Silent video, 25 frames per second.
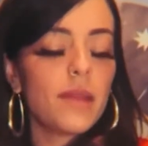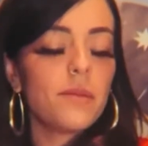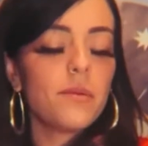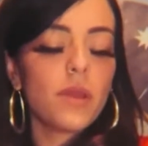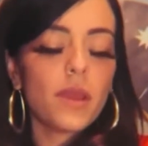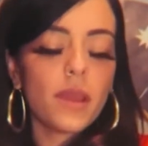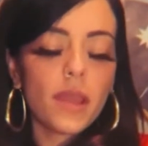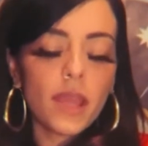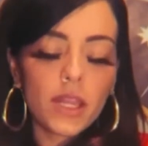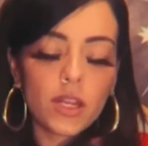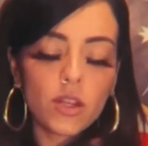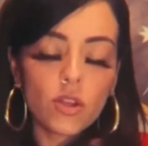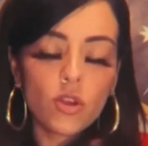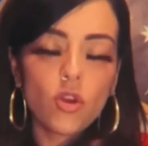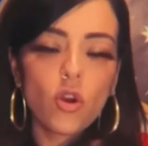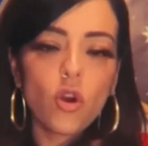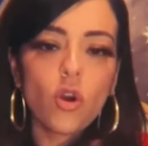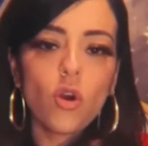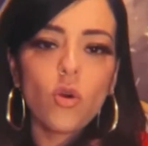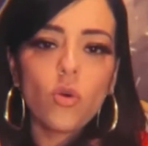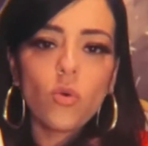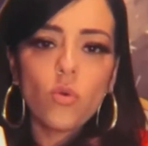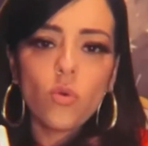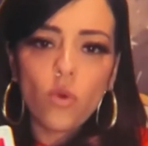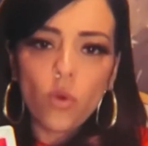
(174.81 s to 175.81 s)
And
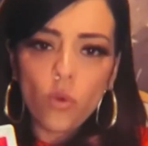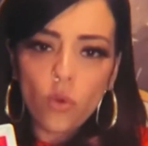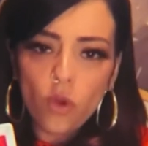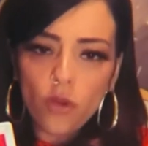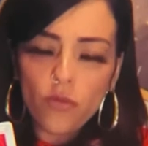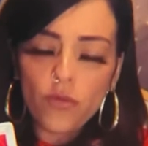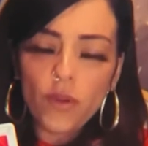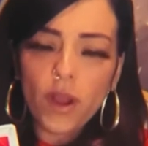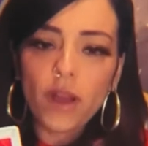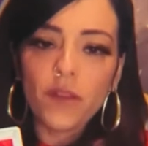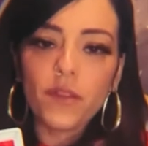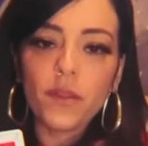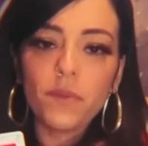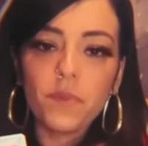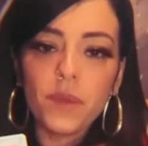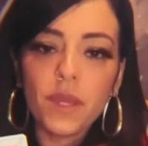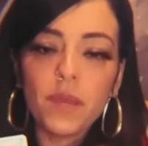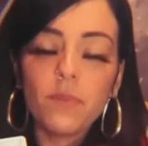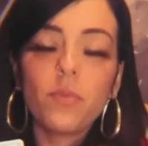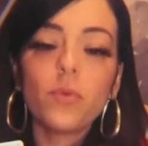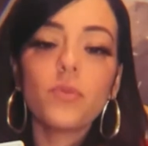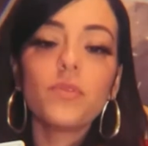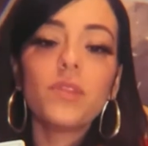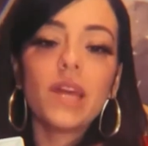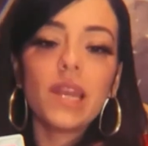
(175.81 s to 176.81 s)
go around the people
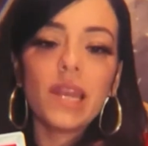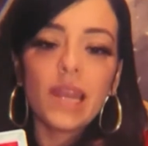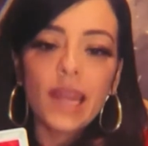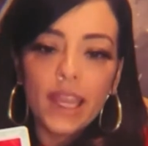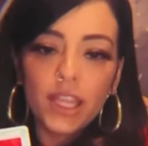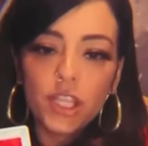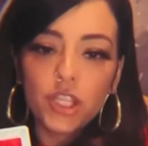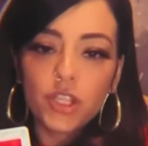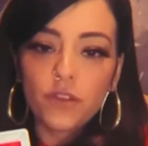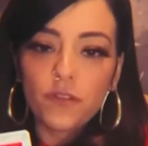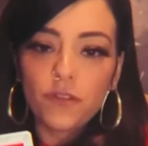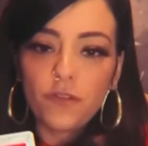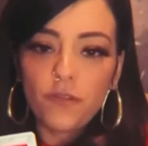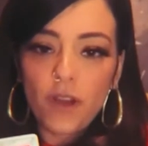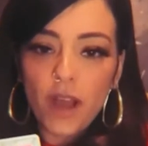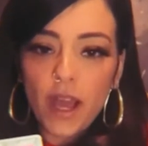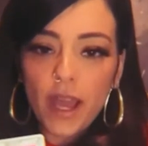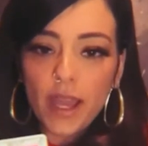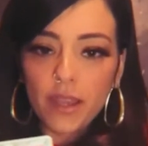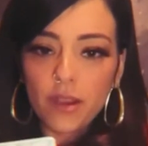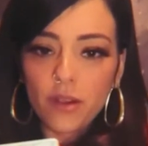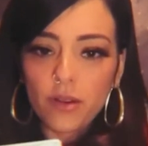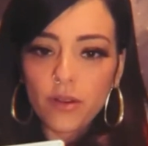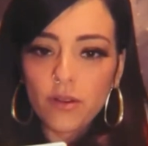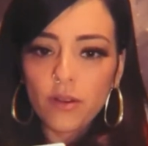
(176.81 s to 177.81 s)
that light your
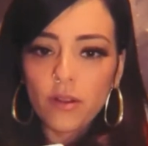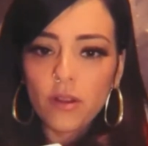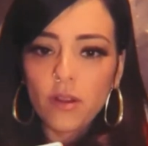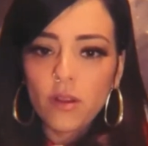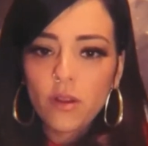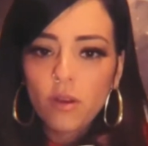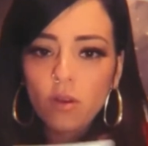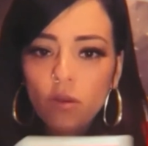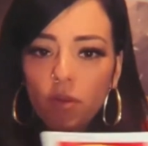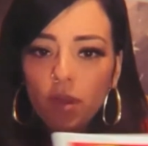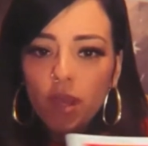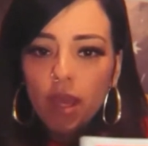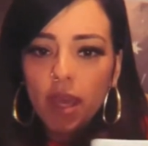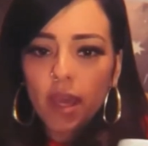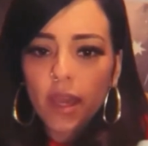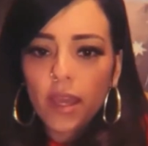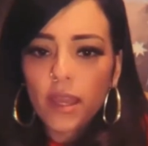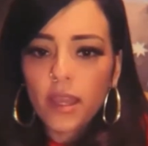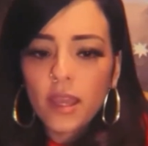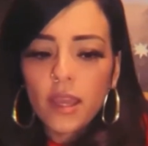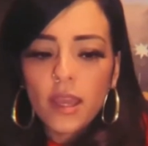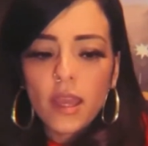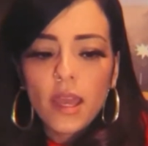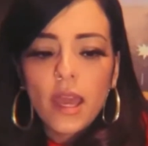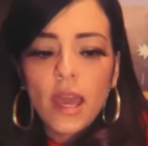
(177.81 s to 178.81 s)
fire, okay?
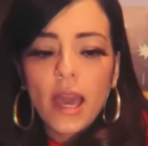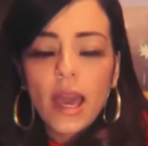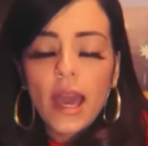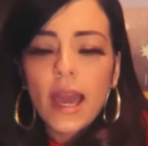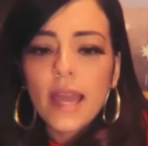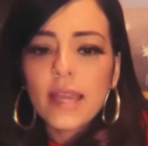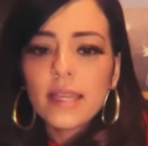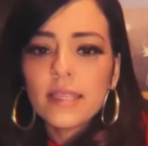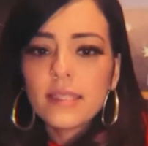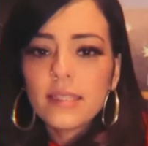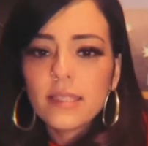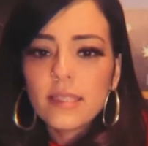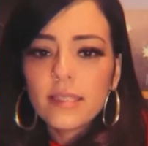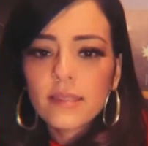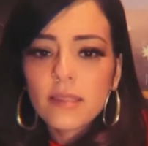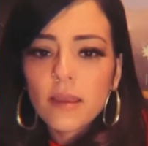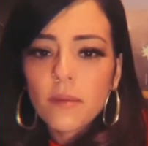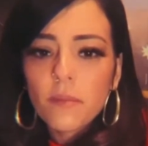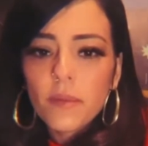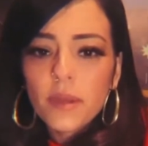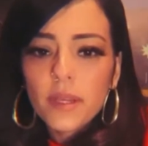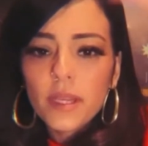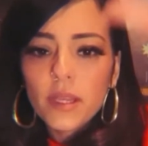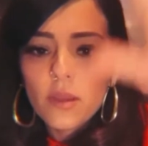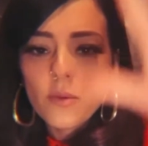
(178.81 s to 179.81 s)
I see
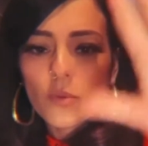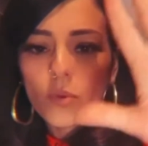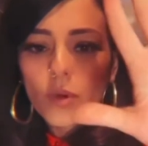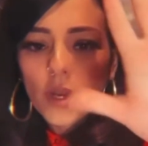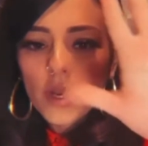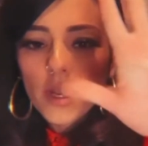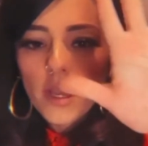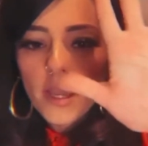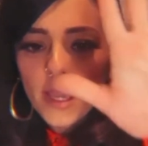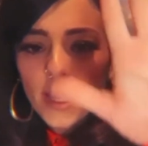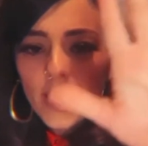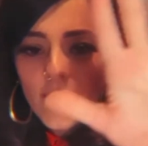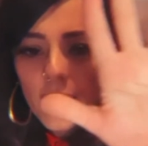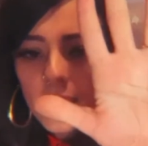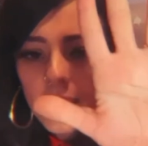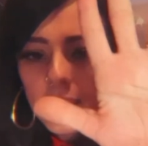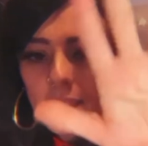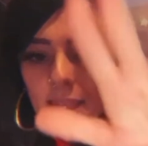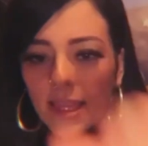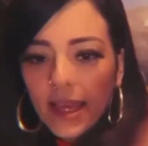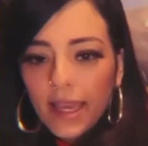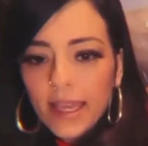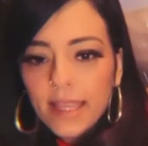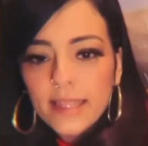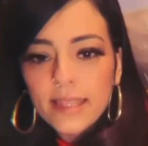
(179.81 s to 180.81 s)
somebody with a hand
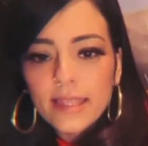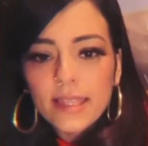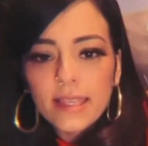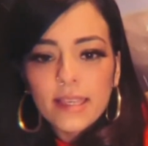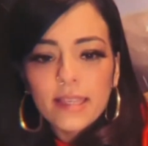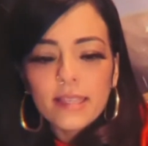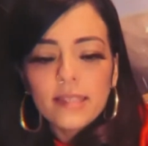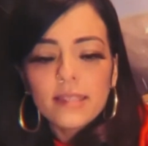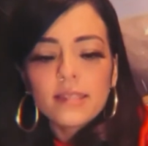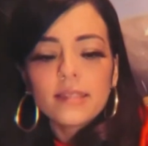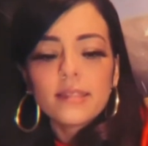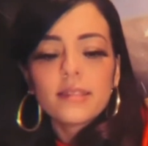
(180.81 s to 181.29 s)
like this.